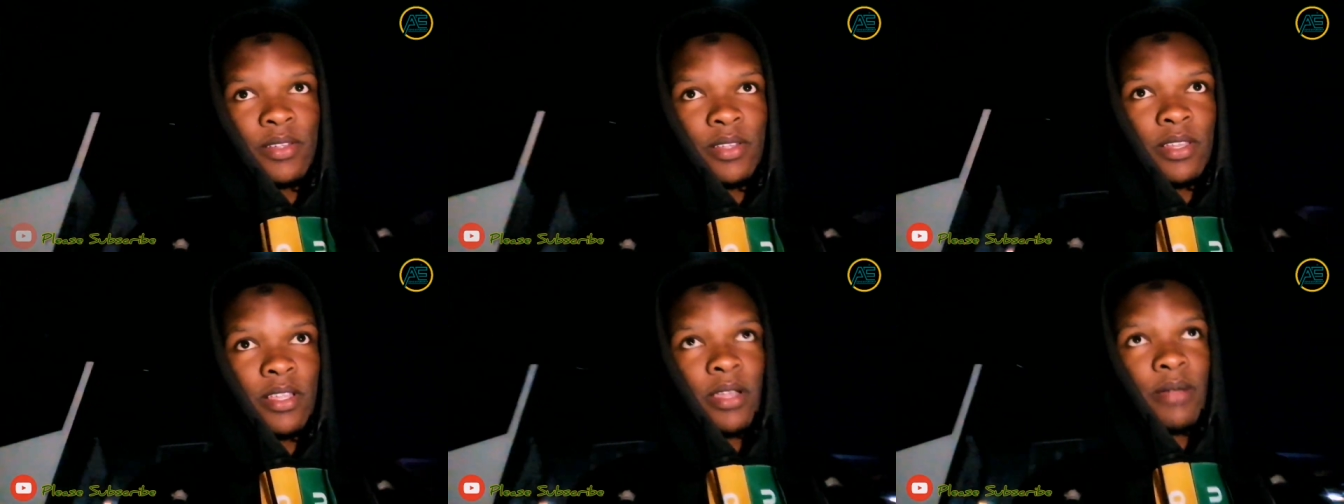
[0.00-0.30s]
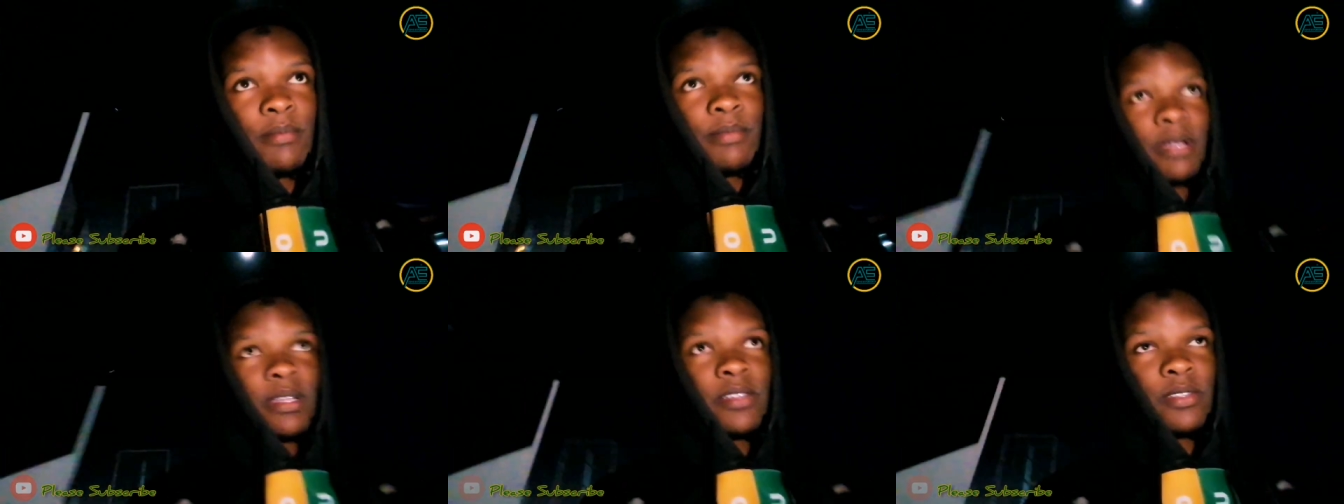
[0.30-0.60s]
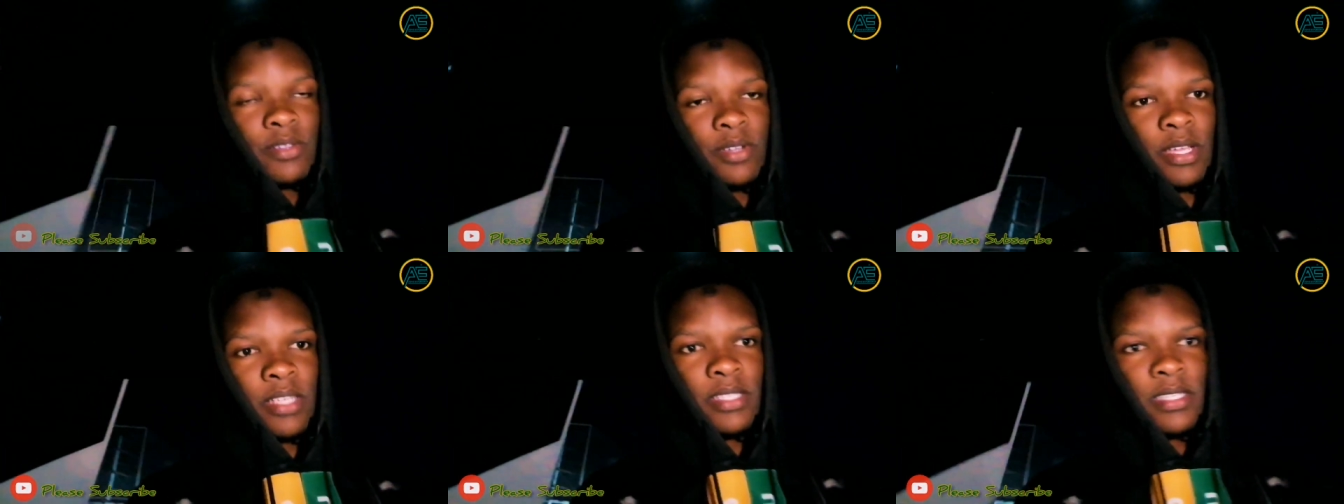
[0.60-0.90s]
Welcome back
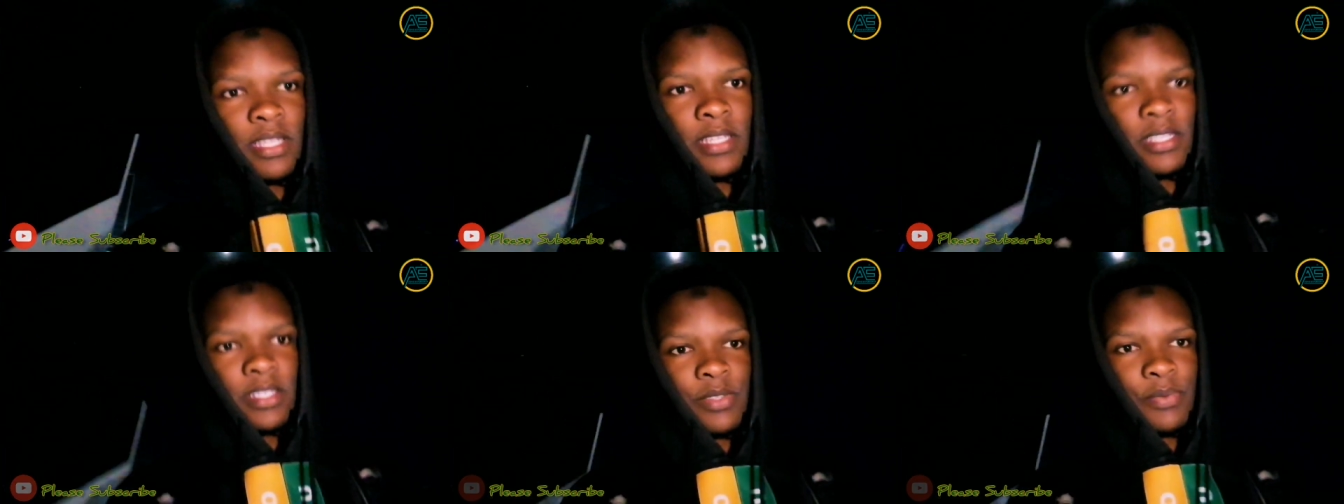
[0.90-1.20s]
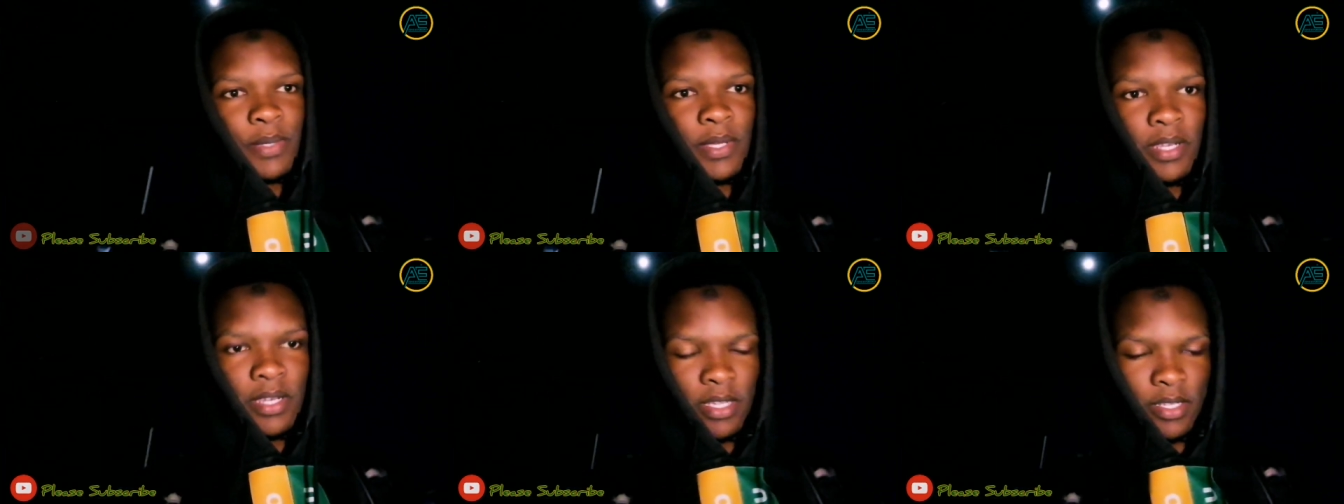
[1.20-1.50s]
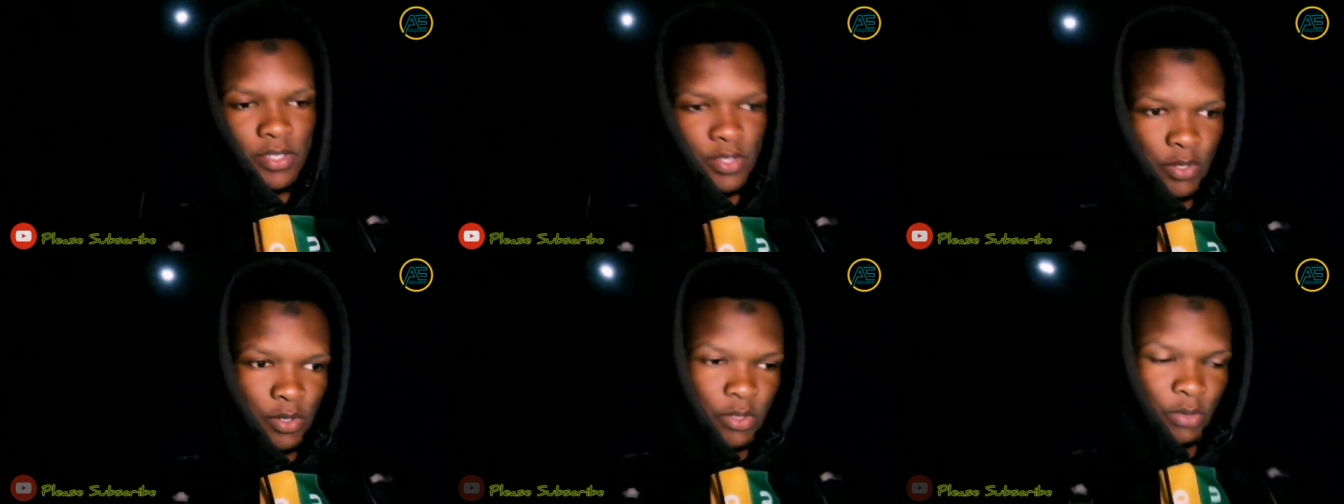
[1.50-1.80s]
to Asad
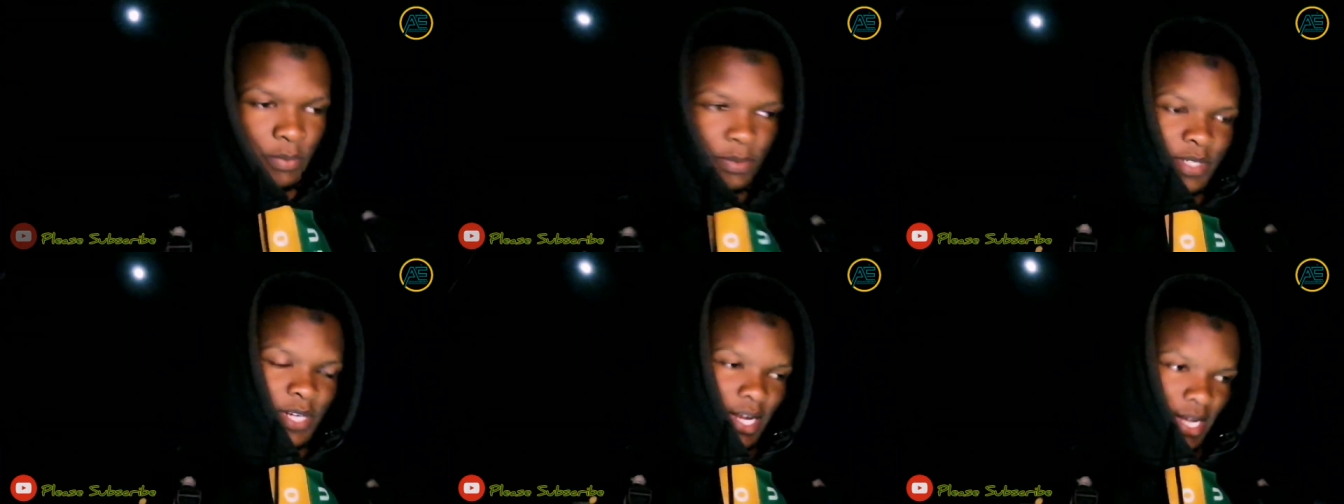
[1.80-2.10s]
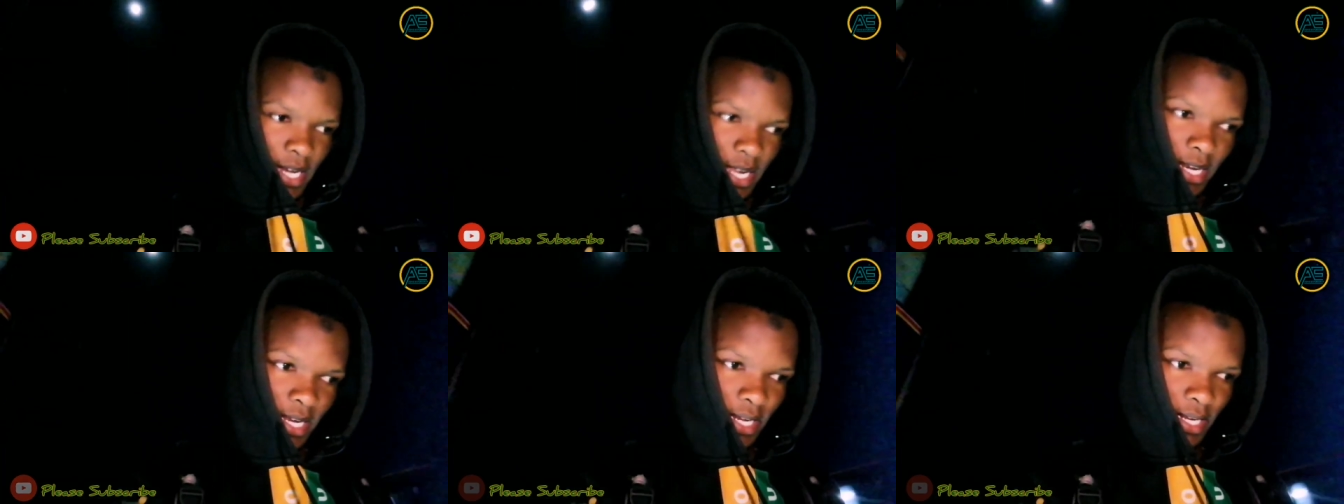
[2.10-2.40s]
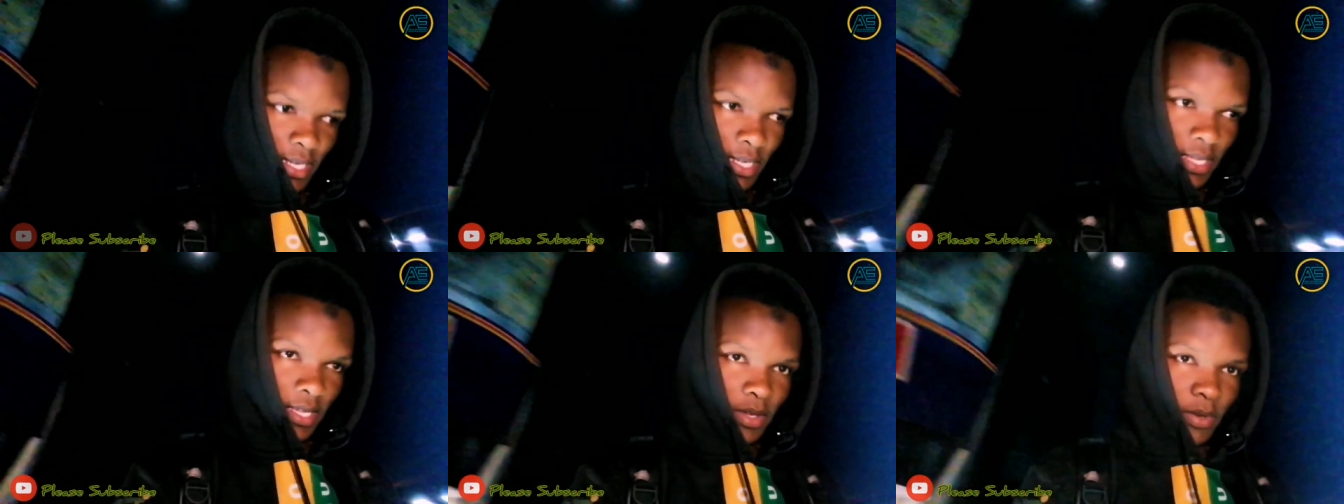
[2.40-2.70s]
Experience YouTube channel,
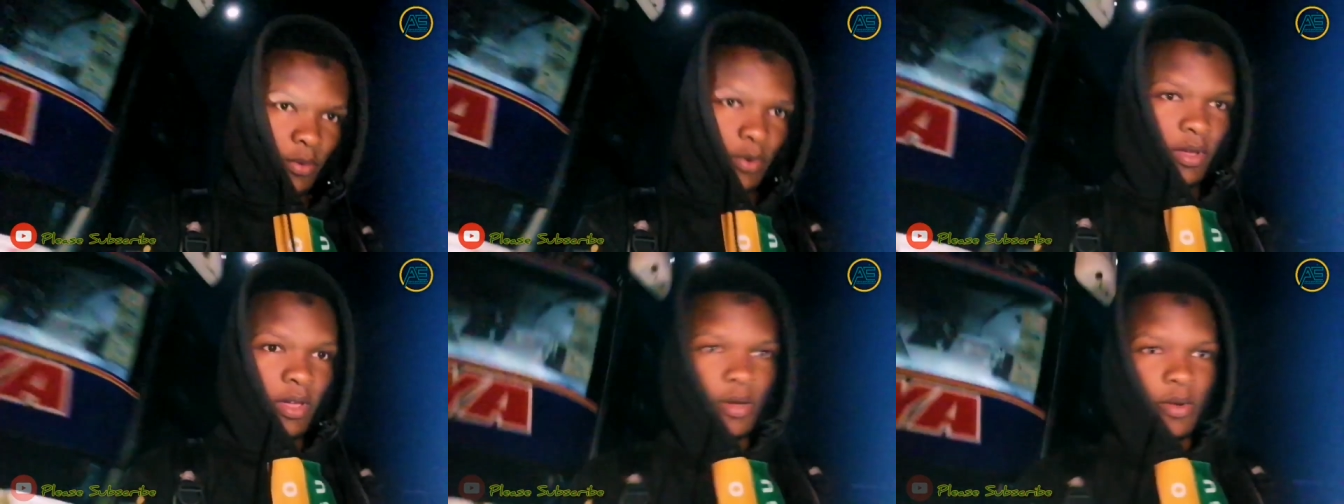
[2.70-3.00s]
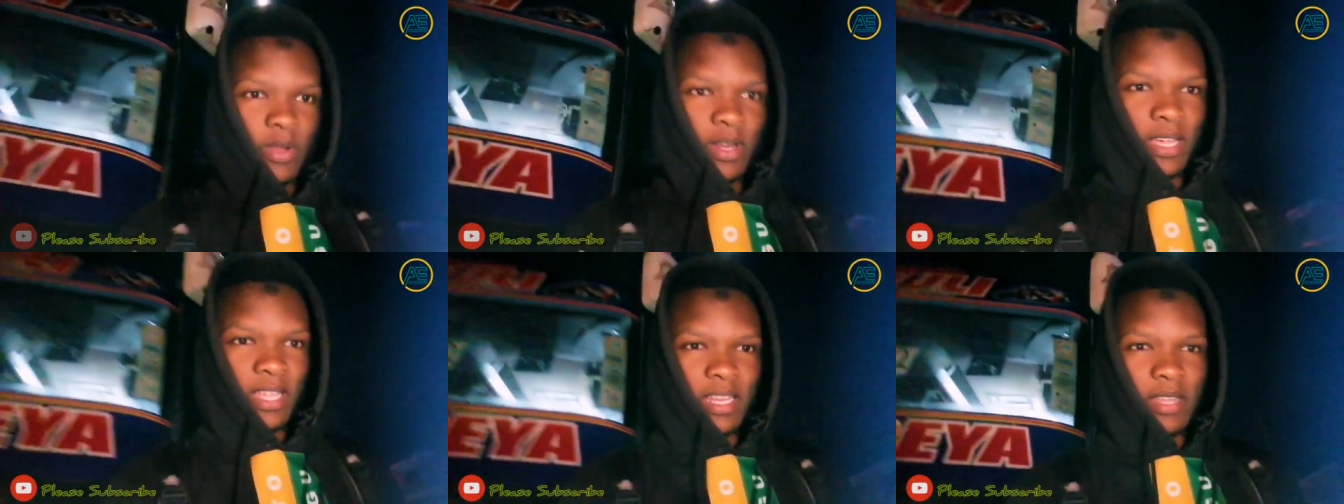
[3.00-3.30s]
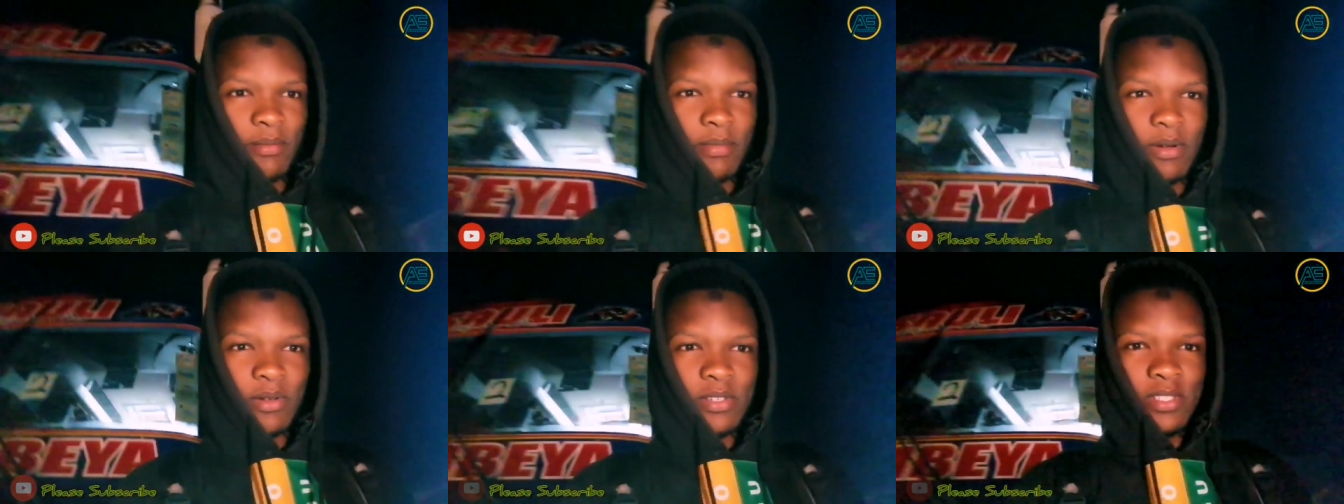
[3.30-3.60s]
where we learn
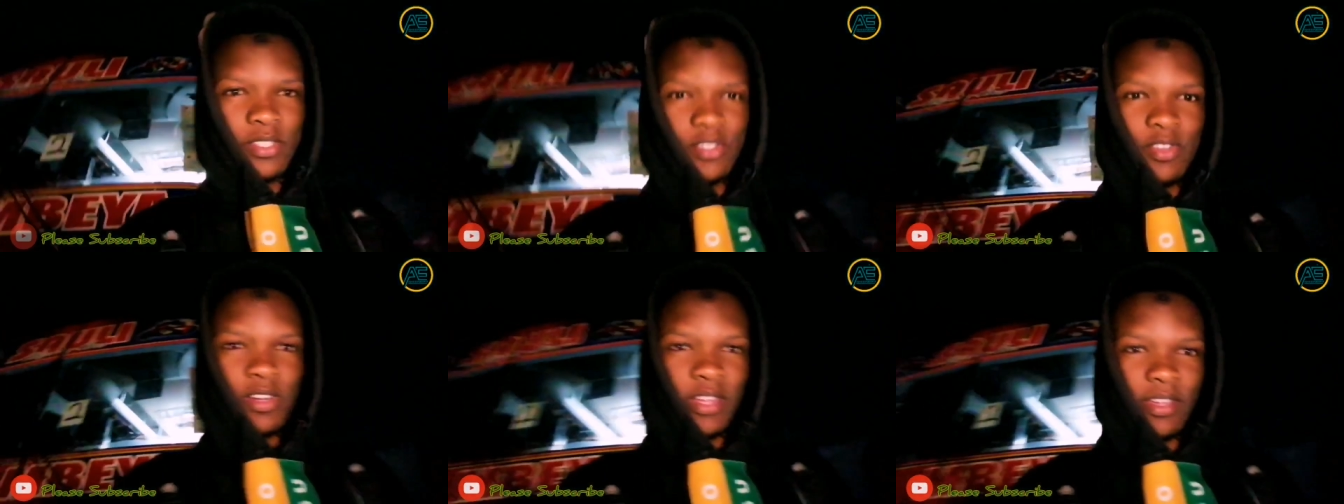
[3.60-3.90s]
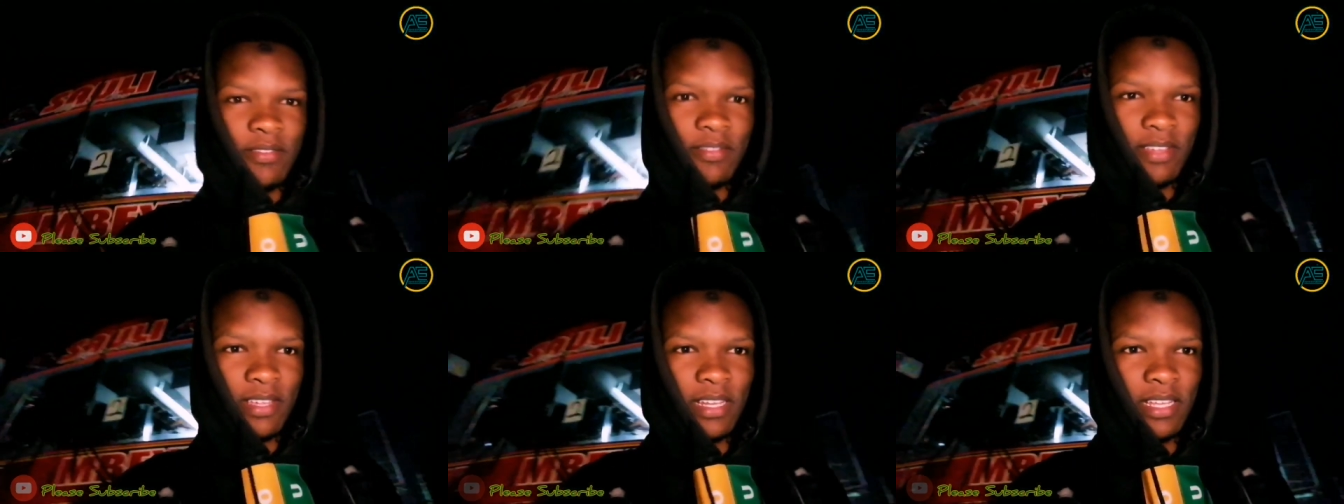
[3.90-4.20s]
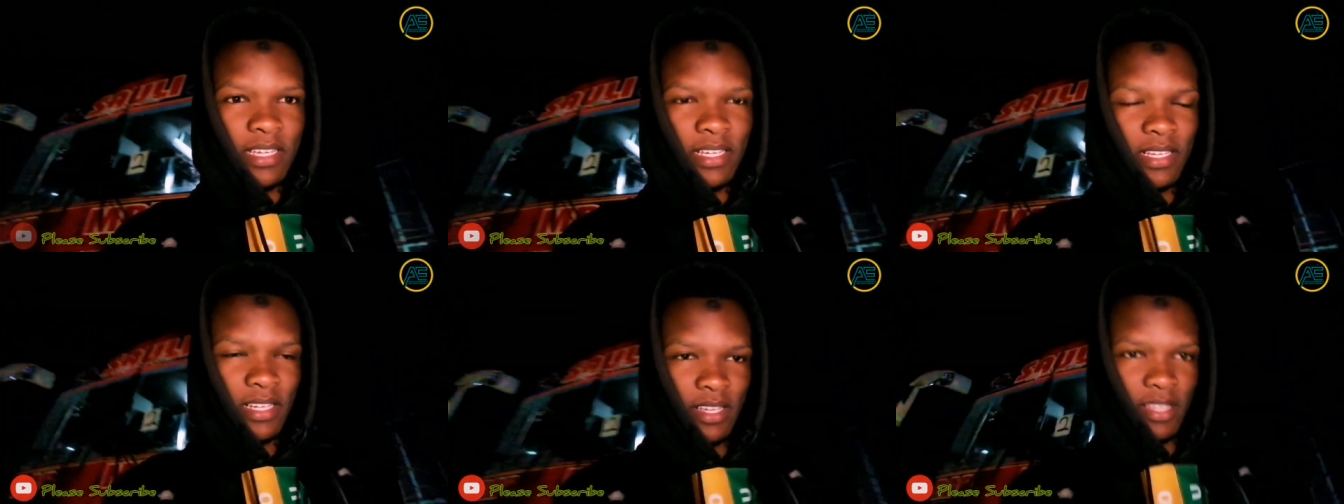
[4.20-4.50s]
about
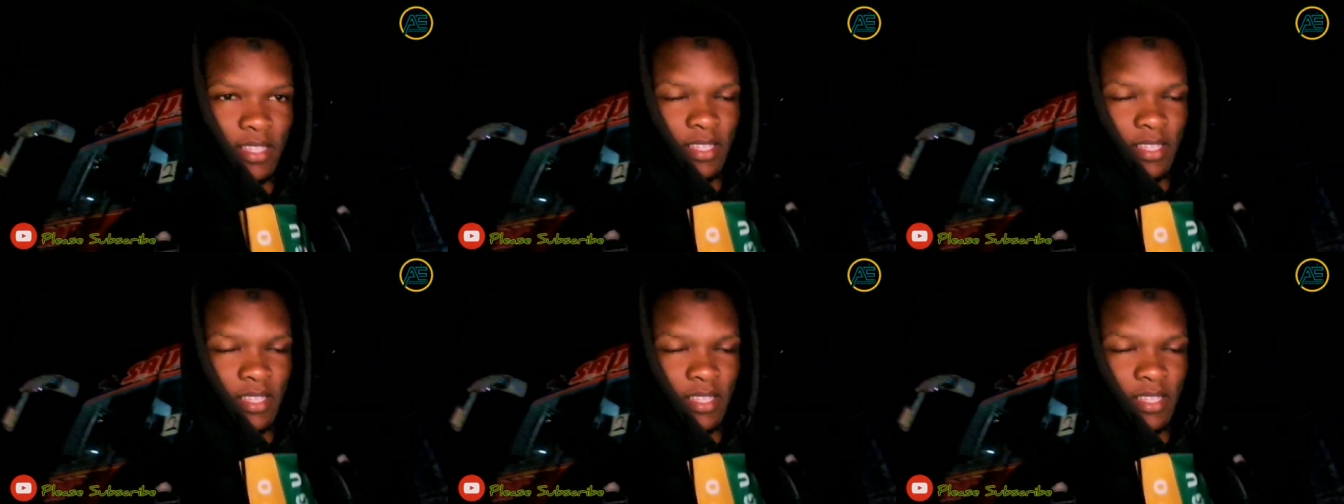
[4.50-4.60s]
traveling,